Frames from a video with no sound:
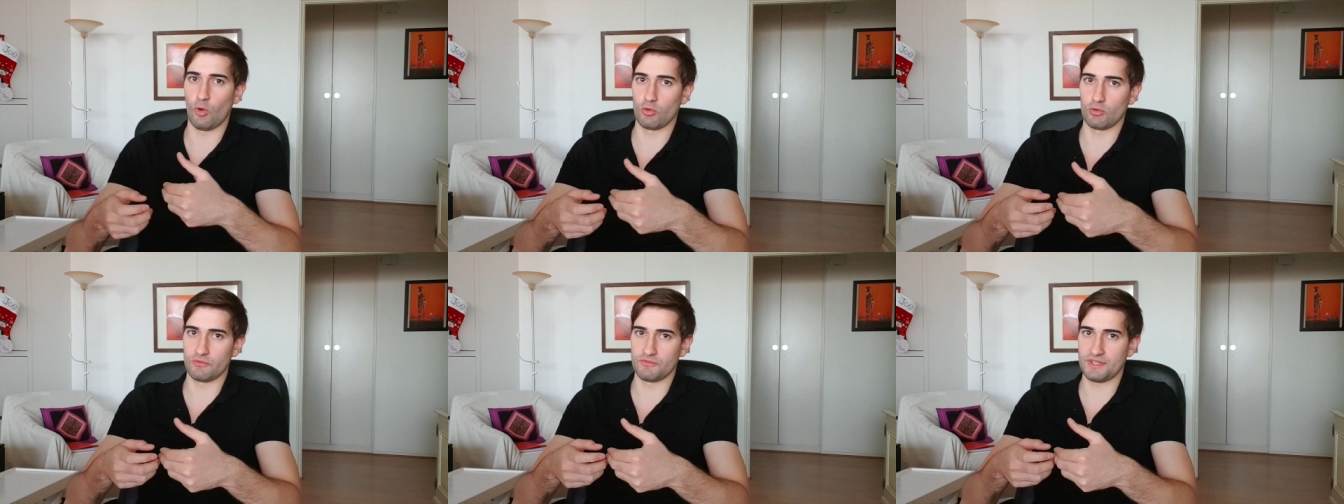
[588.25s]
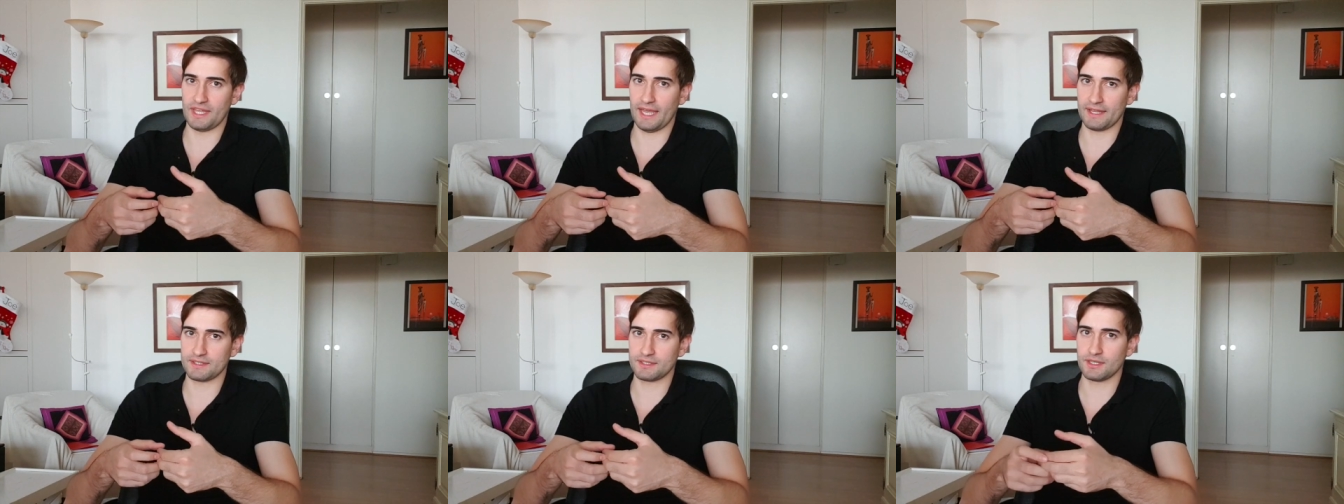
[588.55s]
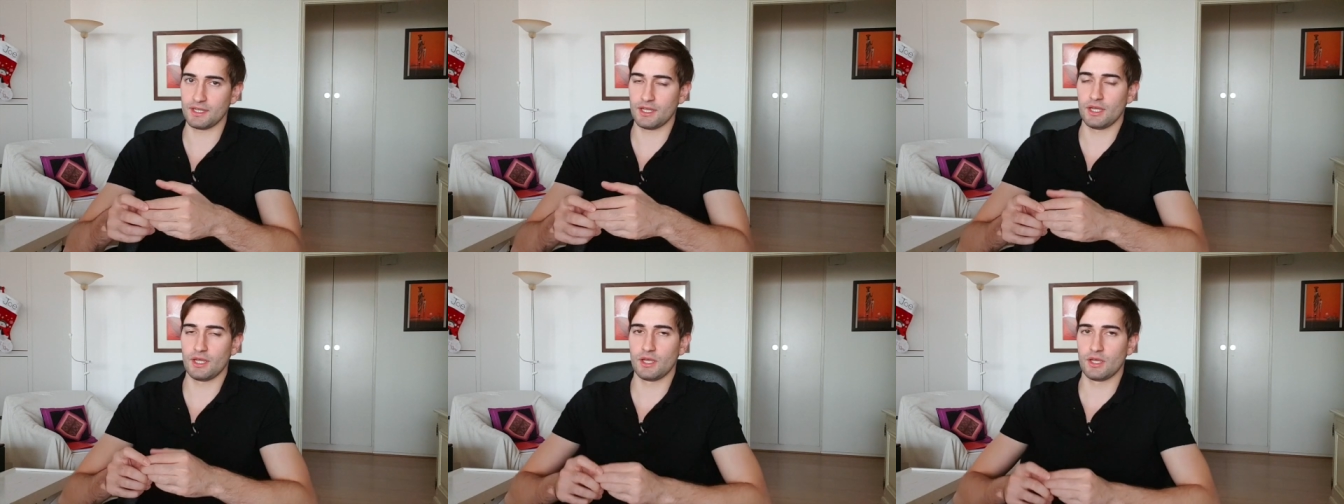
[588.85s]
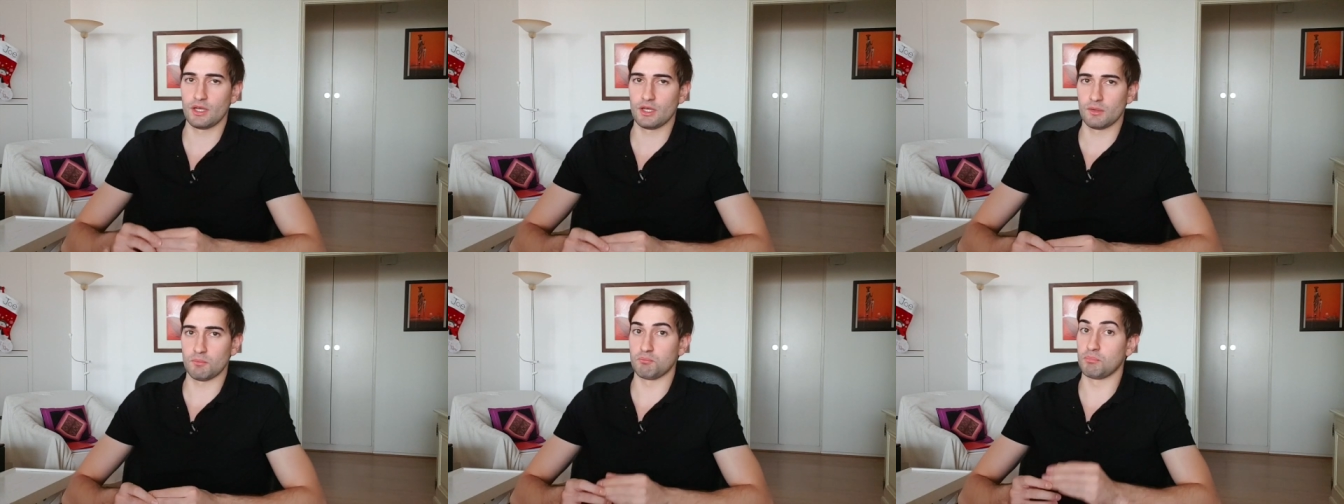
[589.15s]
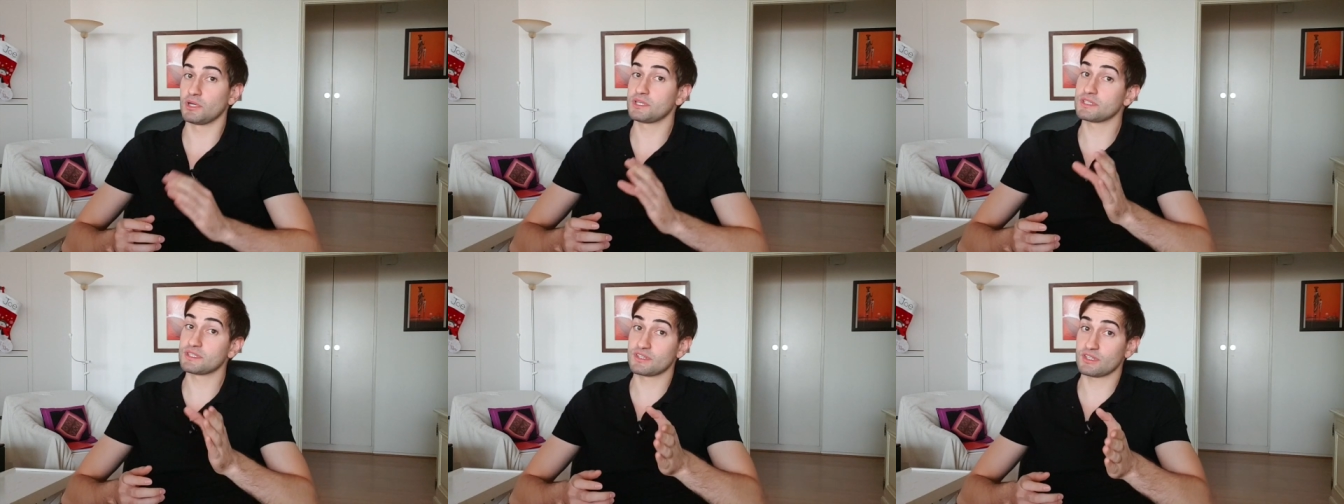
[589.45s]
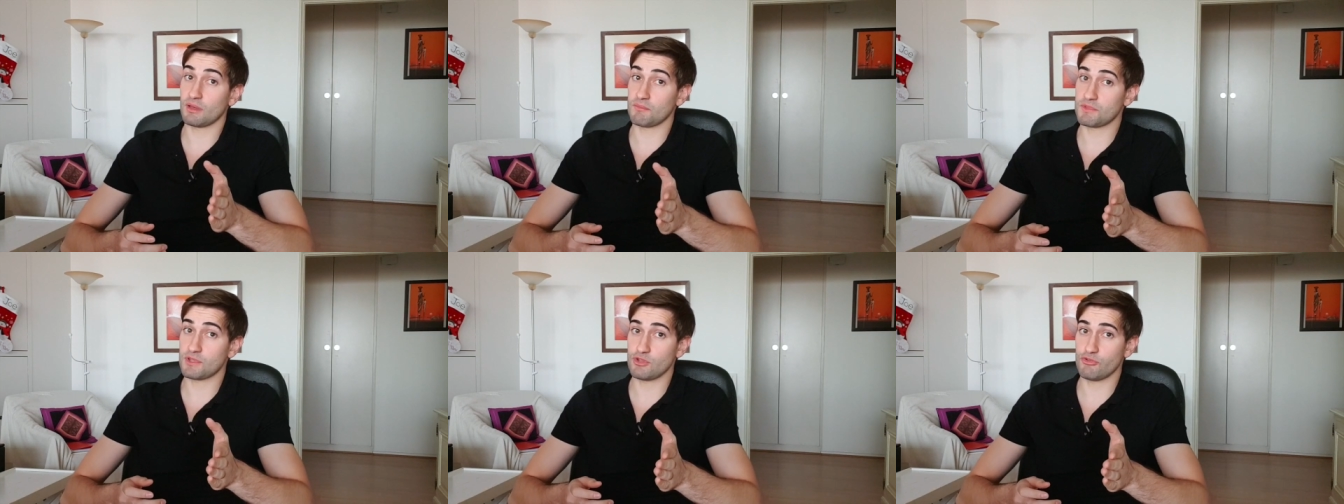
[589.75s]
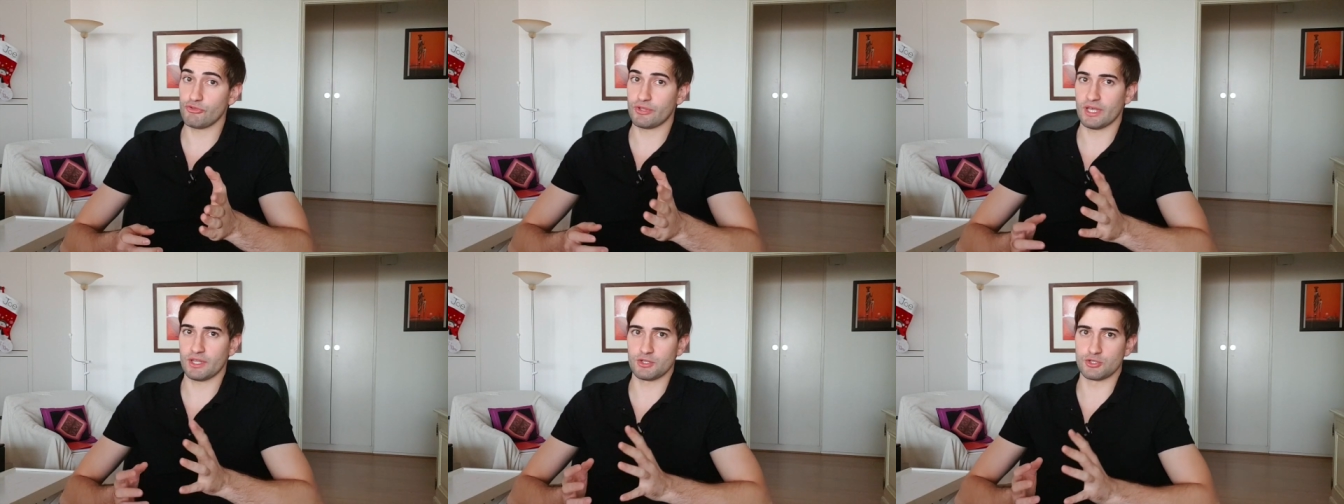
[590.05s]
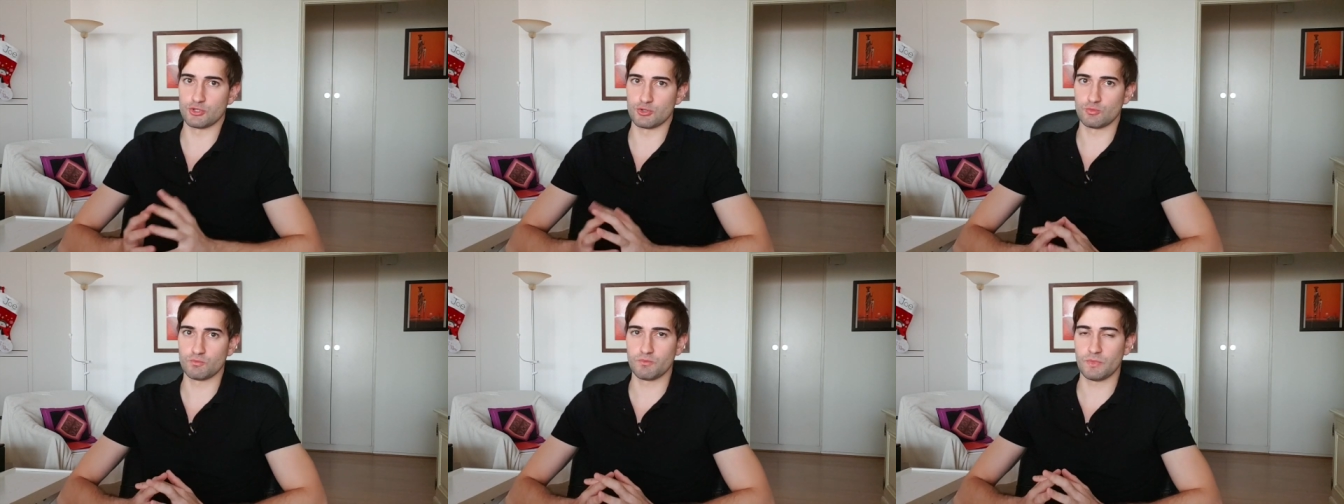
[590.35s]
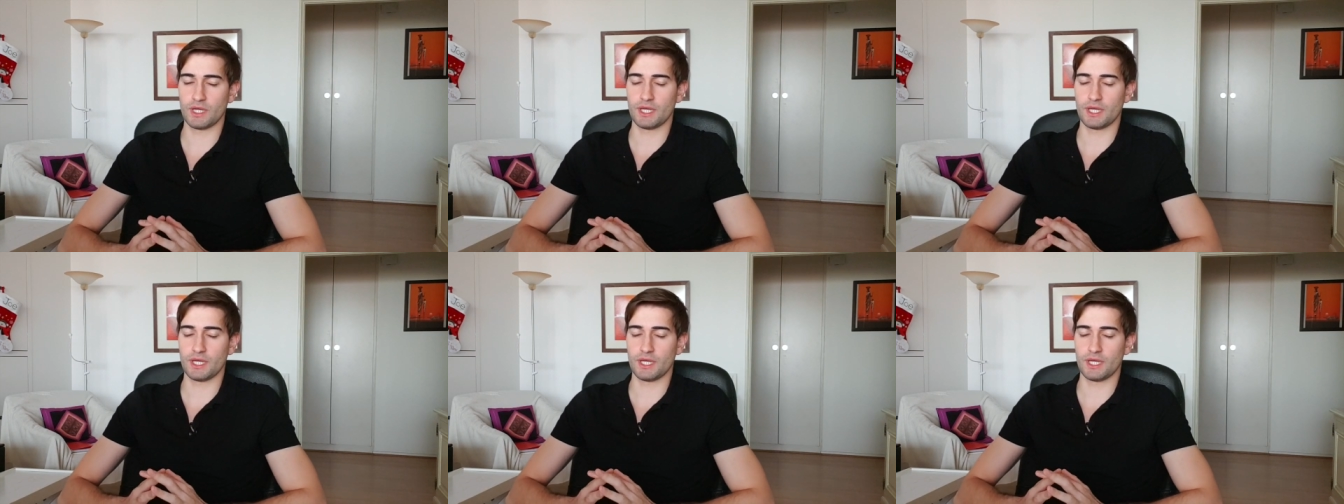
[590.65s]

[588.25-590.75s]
all of that. But it's something you can do.